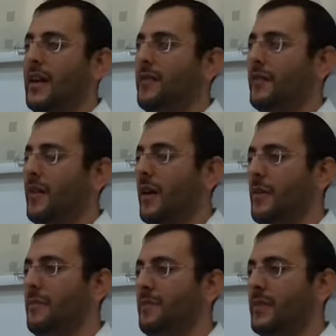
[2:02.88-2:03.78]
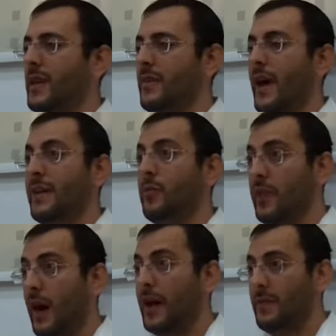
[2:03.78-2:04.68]
if um, if the animal
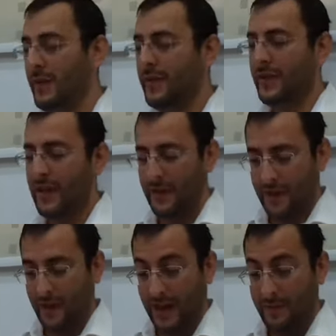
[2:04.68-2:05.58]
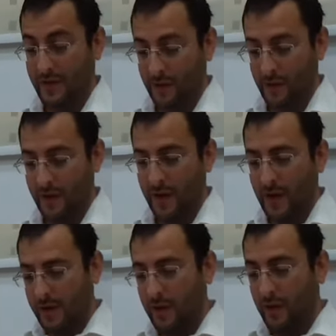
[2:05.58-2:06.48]
died, but if it, if it got damaged, there would.
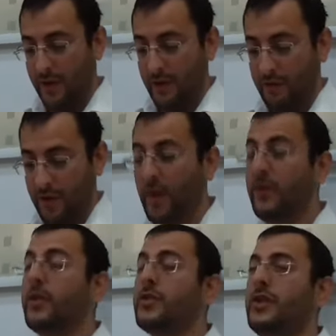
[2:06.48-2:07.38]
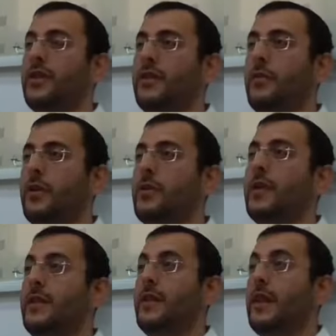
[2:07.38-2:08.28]
So according to Rabbanon Shita, we
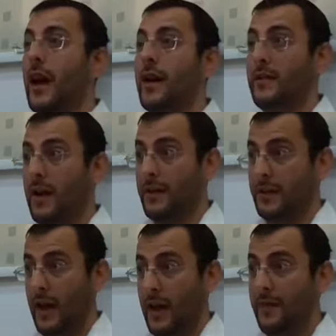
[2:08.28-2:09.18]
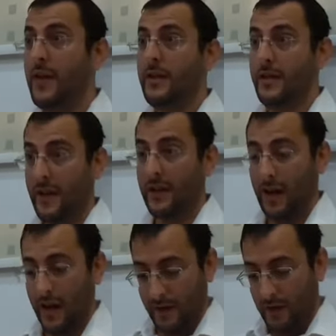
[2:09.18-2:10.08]
always say the last guy is chayv, the second
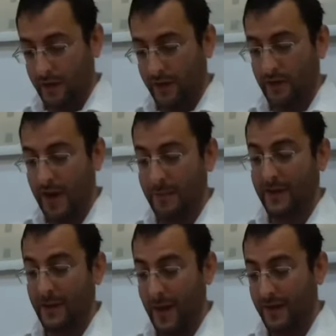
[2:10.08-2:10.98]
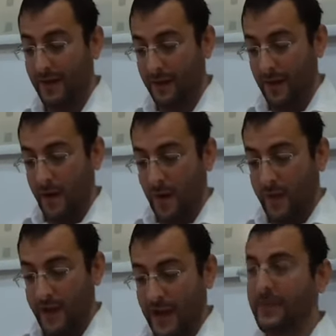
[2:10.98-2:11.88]
guy, and according to Rebbe, it depends.
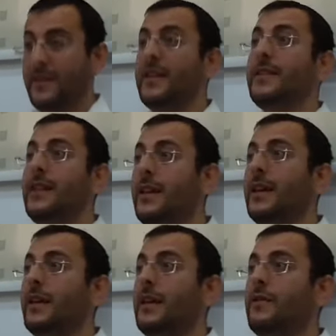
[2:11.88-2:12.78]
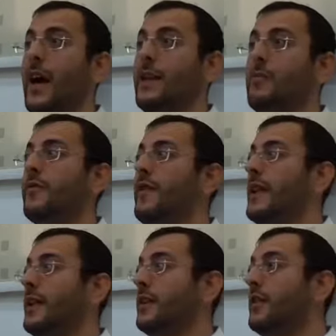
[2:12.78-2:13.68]
When it comes to Nazikin, if the animal
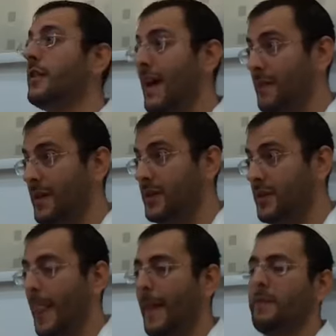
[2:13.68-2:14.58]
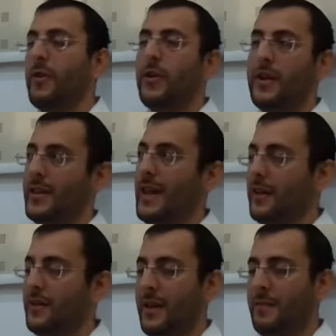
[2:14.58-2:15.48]
fell in and got damaged, broke his
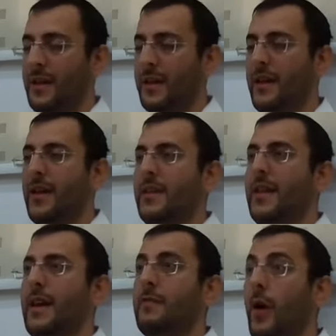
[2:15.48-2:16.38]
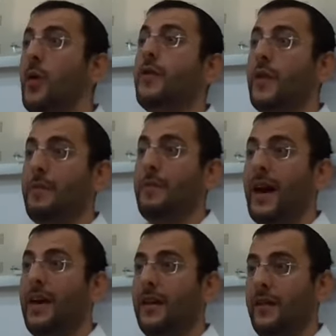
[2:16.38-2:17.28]
leg or something, then both of them
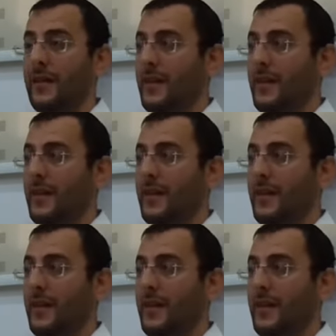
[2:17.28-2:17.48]
pay